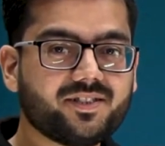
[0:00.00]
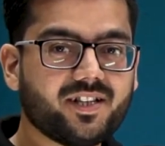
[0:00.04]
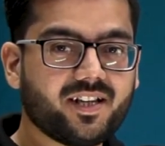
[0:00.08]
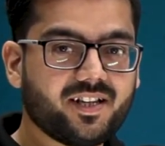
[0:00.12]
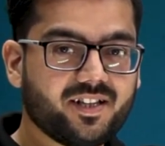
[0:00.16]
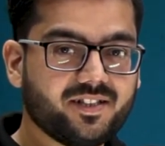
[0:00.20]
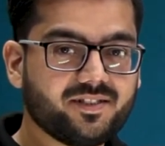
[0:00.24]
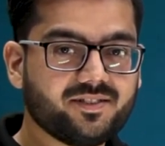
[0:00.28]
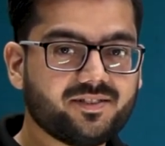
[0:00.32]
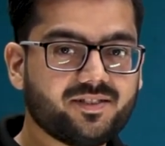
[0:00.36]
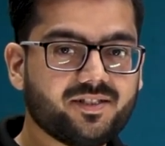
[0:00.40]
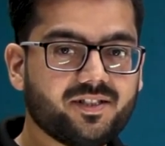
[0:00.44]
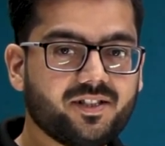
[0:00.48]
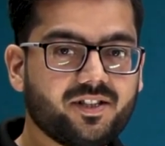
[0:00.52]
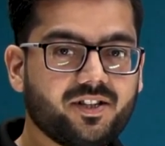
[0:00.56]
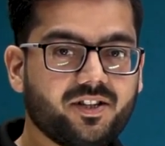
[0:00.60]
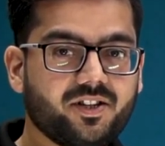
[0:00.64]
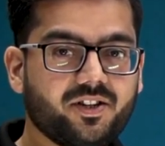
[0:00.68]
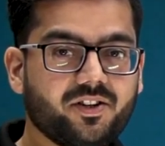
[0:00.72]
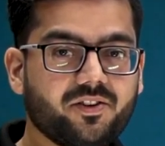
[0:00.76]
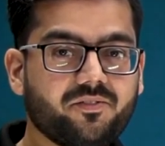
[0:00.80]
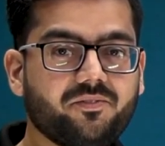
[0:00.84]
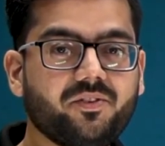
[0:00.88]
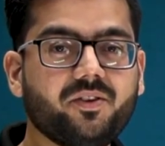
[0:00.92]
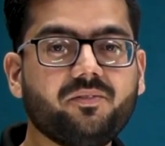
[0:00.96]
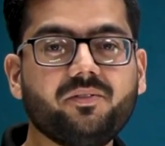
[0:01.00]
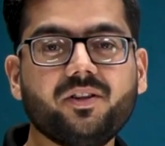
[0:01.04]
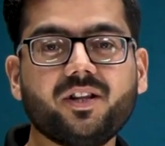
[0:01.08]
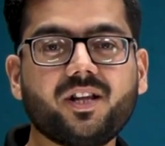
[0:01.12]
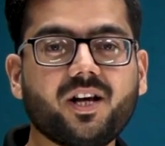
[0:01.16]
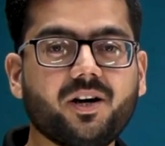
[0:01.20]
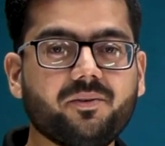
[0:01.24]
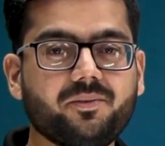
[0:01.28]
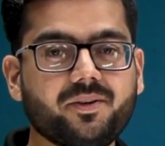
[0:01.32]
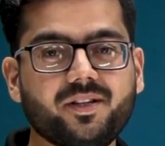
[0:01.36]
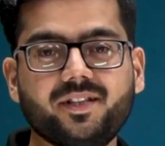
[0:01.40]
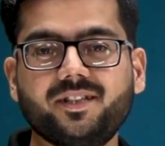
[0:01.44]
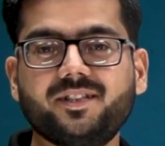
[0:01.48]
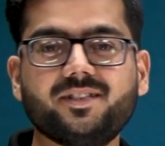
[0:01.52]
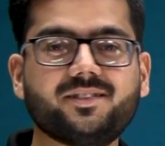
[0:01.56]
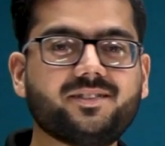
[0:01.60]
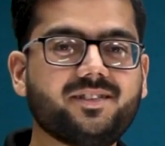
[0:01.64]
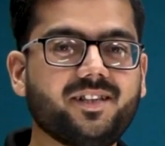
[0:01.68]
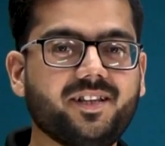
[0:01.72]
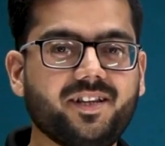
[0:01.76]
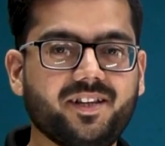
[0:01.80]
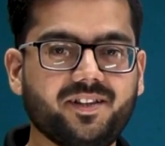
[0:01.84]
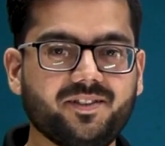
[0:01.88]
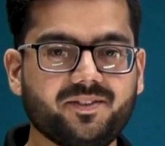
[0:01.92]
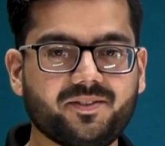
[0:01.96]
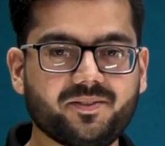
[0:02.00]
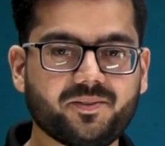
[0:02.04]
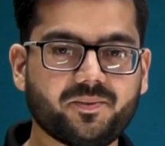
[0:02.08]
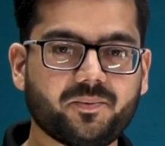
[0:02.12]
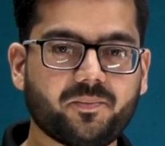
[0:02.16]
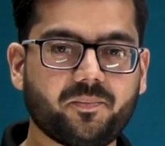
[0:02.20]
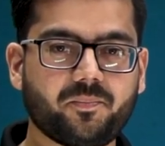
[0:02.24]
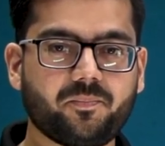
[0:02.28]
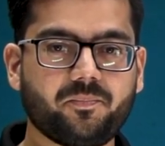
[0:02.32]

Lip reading: challenge we will cover in this series.